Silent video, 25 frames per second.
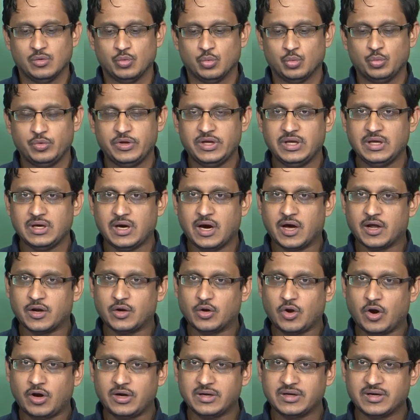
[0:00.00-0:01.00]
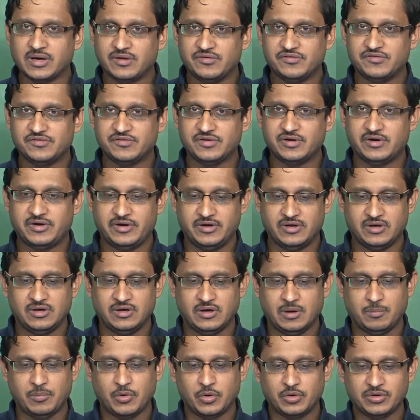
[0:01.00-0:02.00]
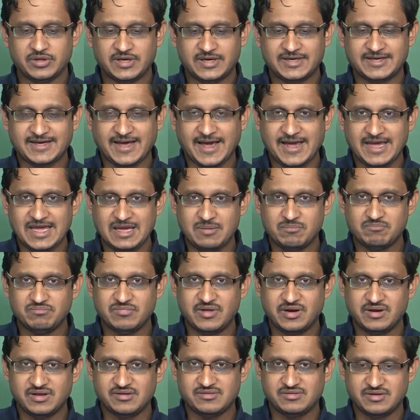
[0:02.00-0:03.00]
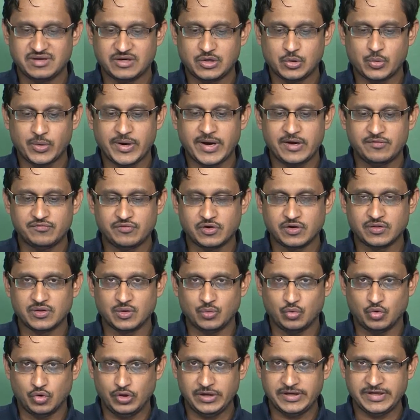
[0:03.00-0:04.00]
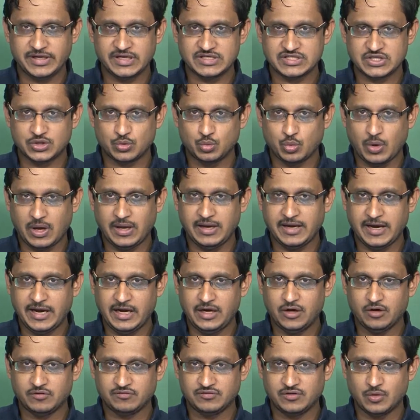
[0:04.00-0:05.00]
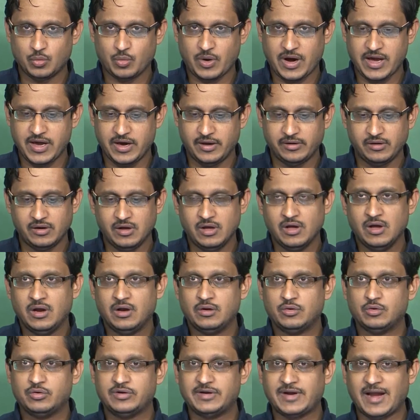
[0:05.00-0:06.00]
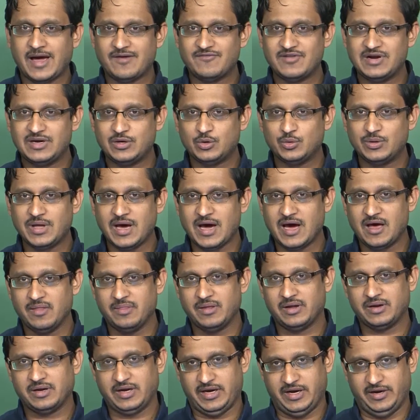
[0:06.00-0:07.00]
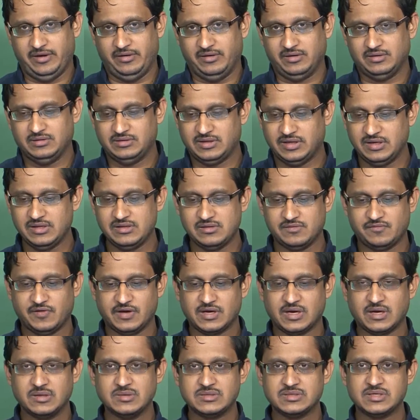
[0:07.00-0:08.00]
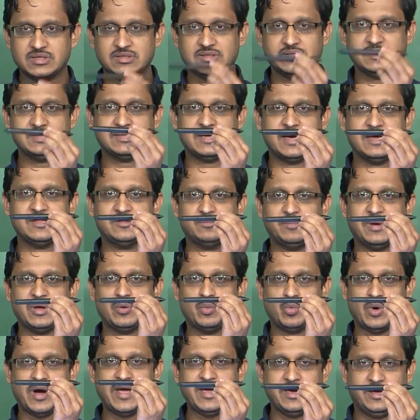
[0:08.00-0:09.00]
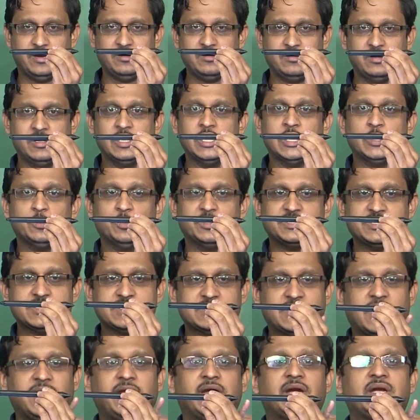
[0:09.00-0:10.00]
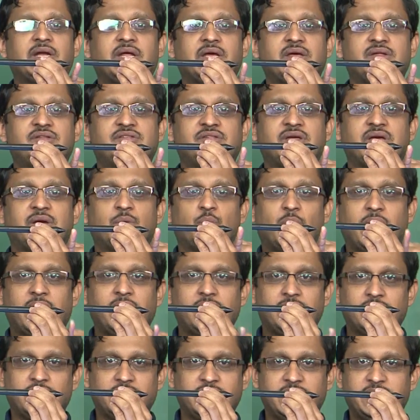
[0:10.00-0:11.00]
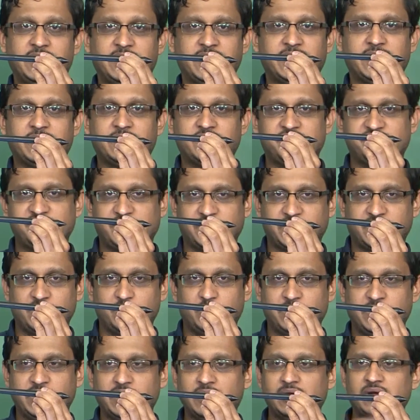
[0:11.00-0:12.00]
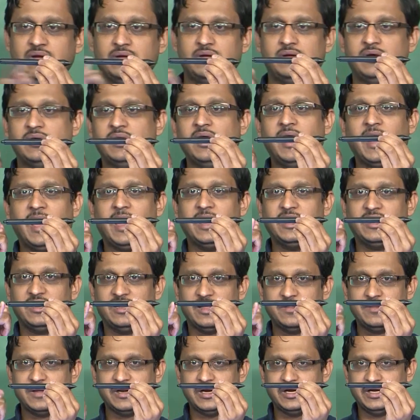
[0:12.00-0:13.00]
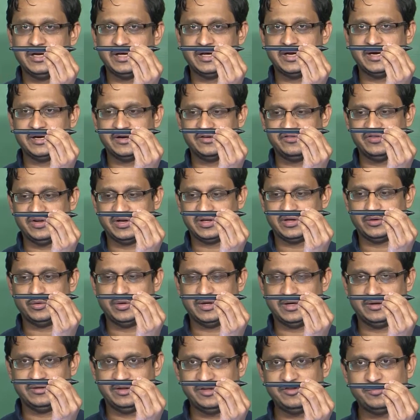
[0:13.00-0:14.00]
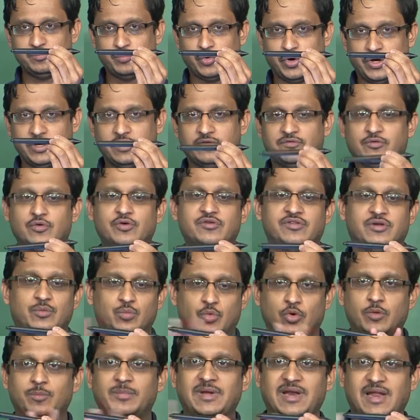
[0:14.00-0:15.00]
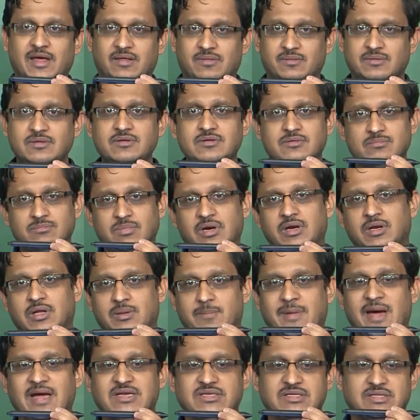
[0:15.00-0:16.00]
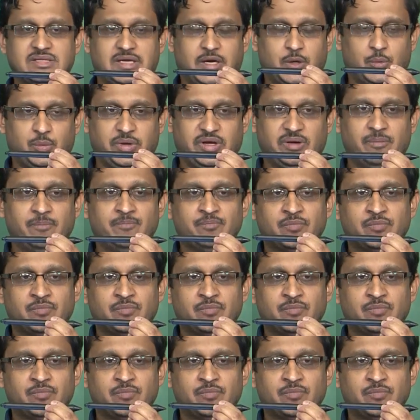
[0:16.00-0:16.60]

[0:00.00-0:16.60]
we are not concerned about the time that is required for the voltage at one end of the wire to travel to the other end. That is, if I consider this as my wire which is connecting say one integrated circuit here and another integrated circuit at this point, of course it will not be like this, but imagine that way.